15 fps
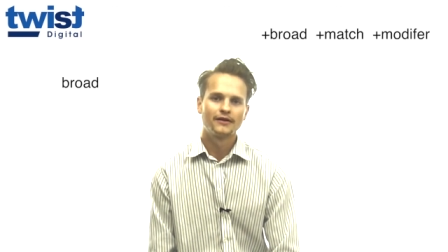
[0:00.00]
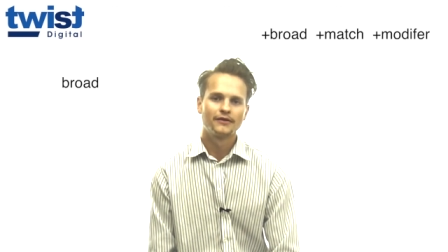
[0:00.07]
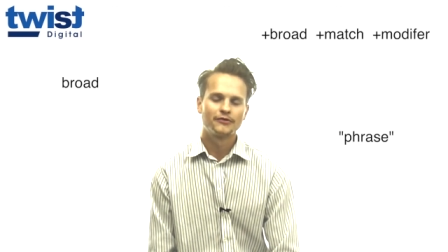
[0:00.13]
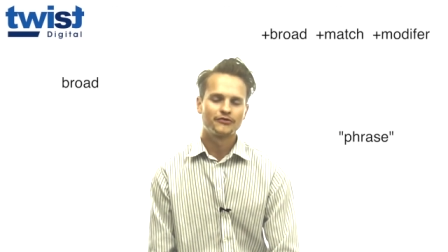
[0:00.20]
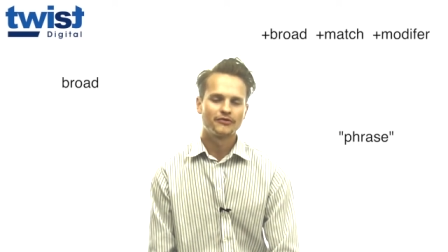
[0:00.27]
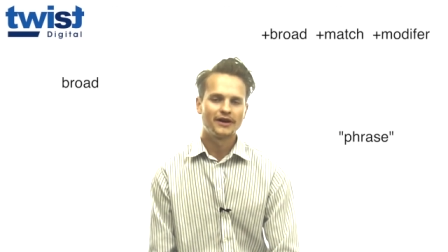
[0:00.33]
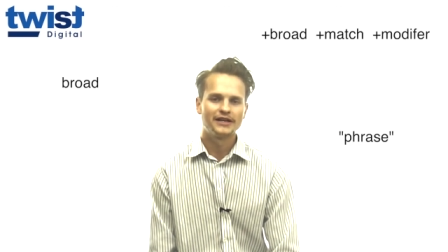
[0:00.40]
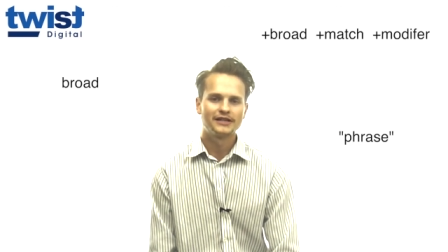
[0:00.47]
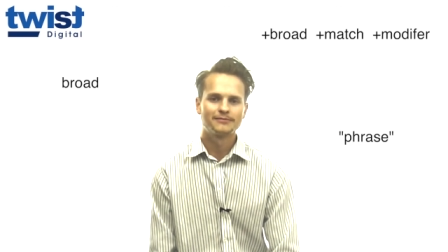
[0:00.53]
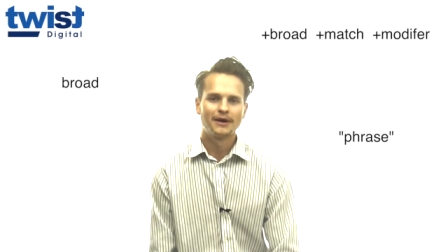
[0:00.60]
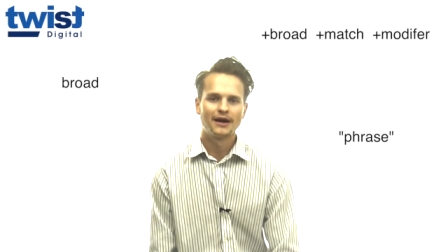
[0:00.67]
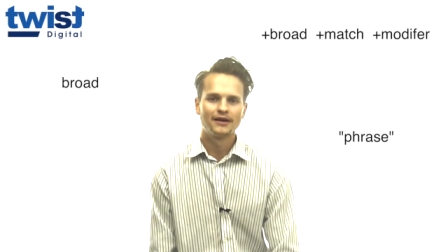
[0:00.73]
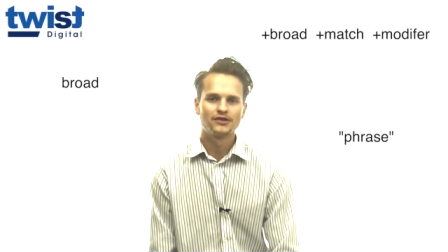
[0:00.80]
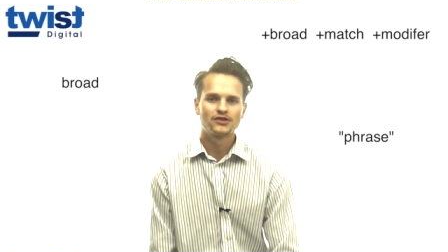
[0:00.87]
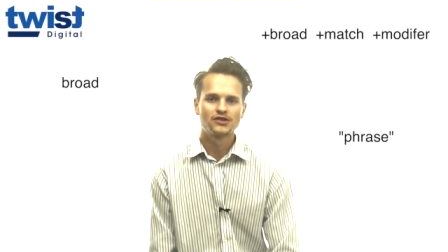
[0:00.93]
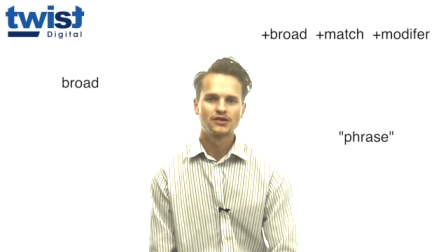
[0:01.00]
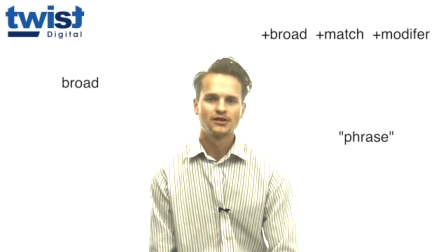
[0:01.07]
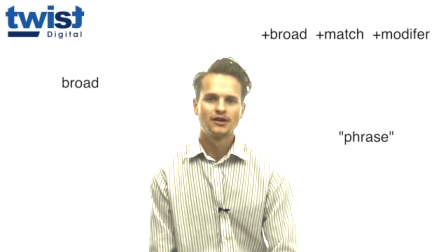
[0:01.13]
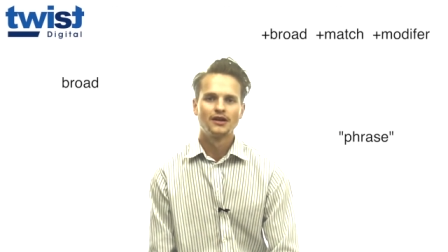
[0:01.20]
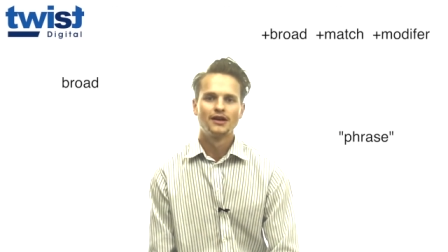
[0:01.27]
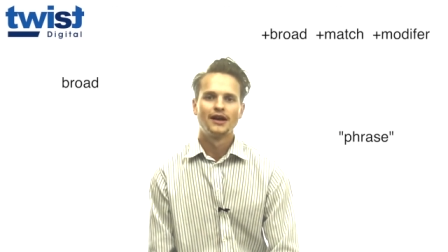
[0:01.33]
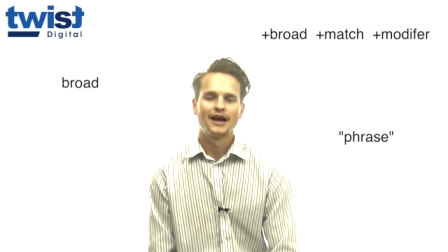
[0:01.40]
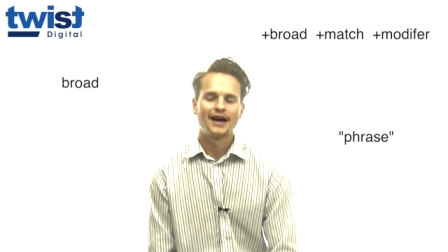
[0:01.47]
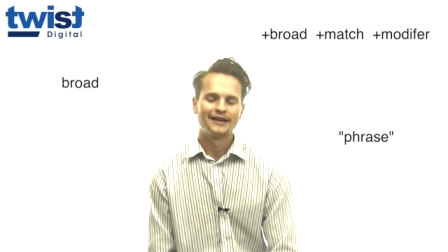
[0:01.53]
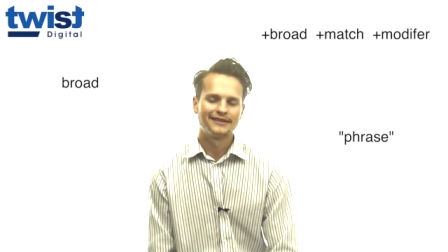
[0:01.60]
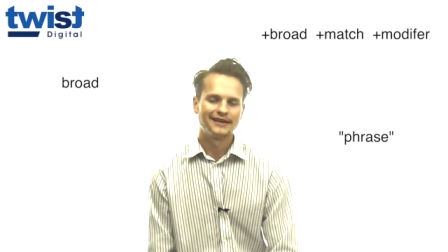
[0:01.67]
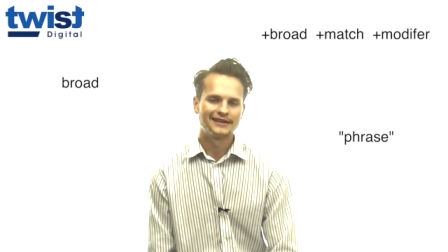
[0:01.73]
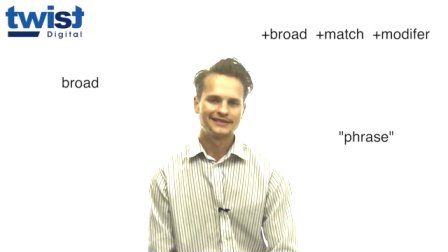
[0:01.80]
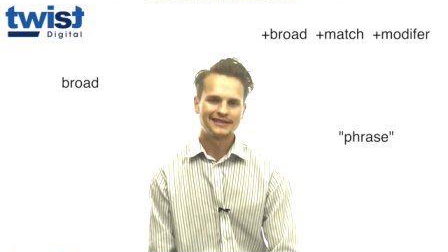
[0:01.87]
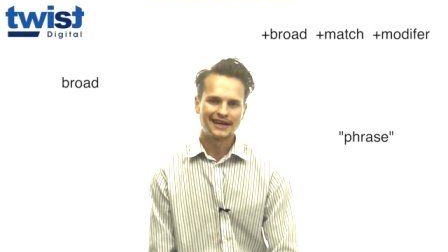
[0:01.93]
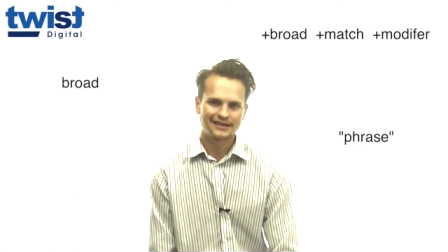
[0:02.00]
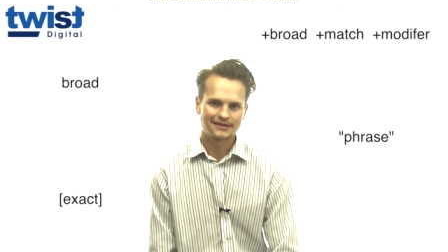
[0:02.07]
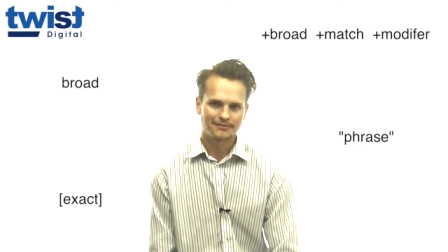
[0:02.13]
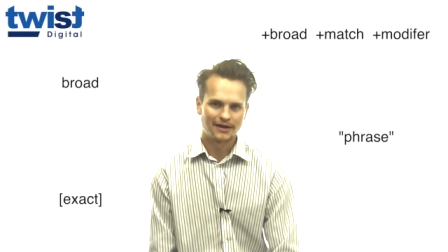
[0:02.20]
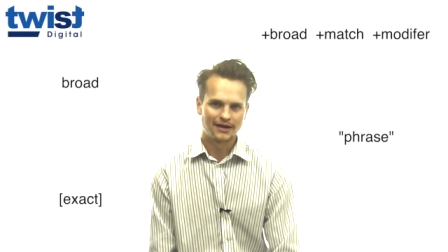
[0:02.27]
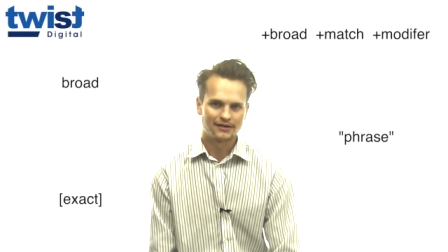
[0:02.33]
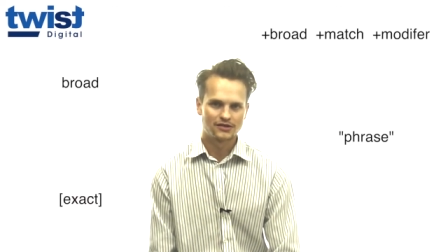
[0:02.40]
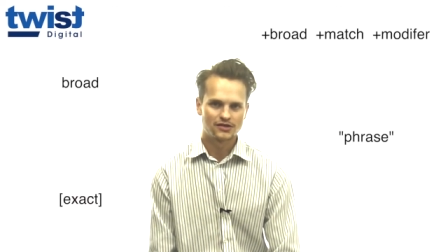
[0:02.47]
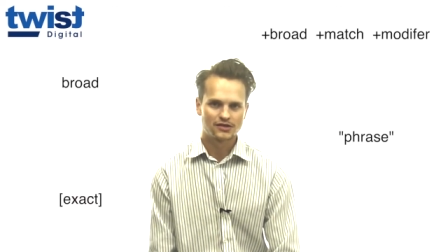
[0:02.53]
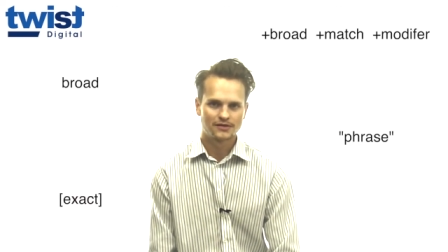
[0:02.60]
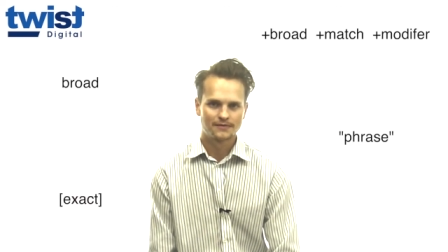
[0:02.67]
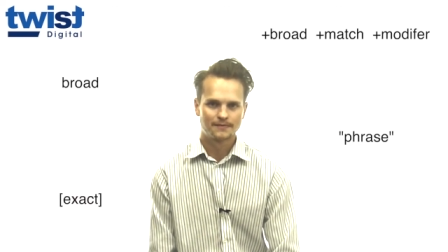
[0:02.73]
phrase match and exact match.